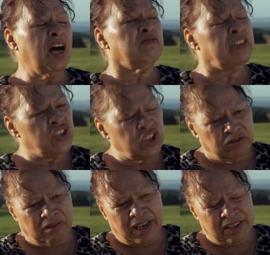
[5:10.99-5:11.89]

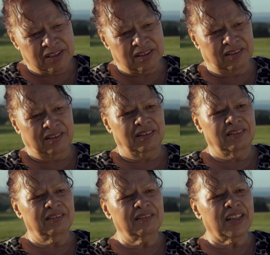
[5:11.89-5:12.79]
regenerate
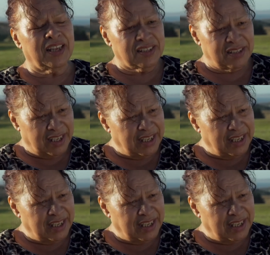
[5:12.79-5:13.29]
that